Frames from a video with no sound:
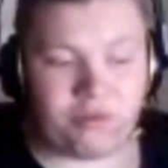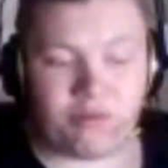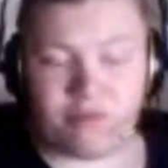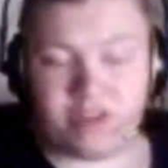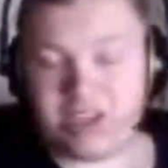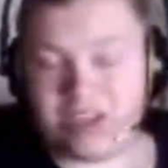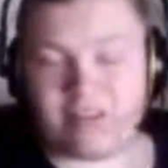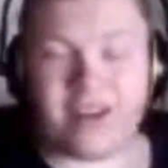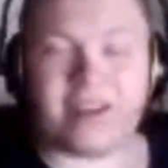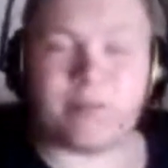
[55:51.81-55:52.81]
really
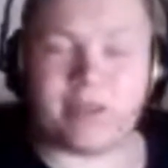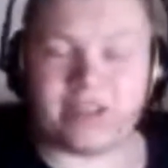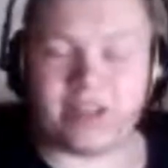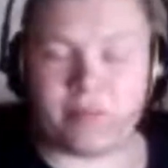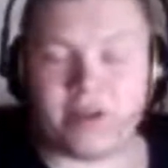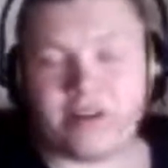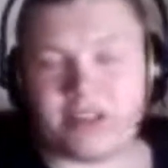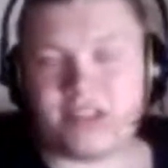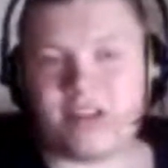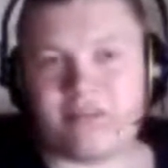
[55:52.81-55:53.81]
design and make the appearance
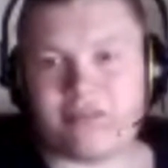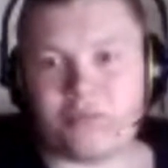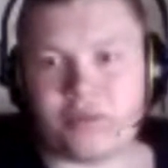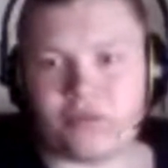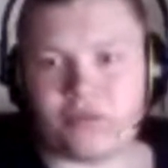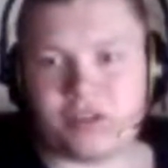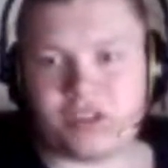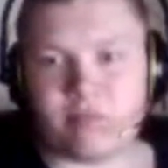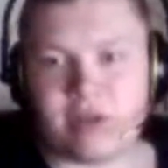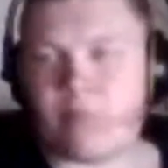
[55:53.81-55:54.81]
of Ubuntu Touch, and
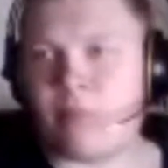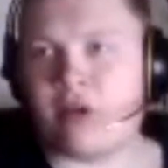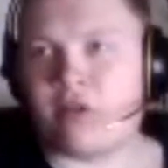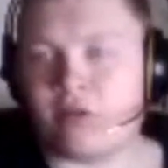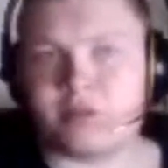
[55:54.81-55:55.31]
make markups,